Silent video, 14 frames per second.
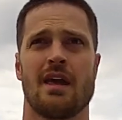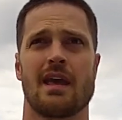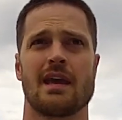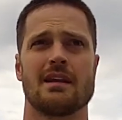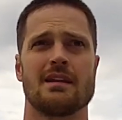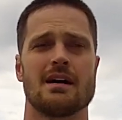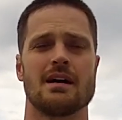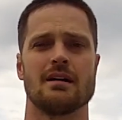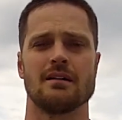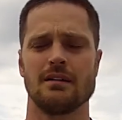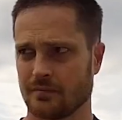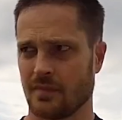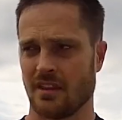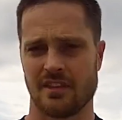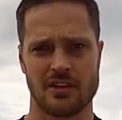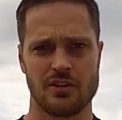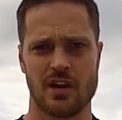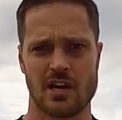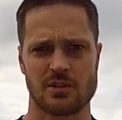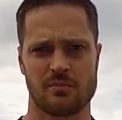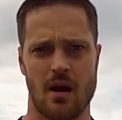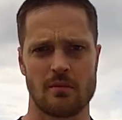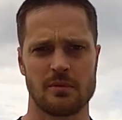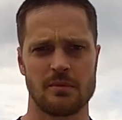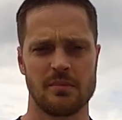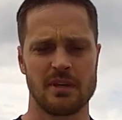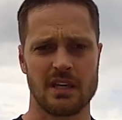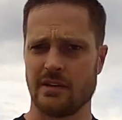and I think you guys will probably
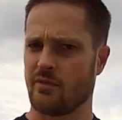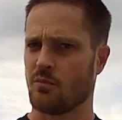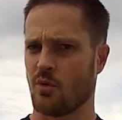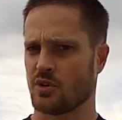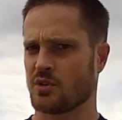be even more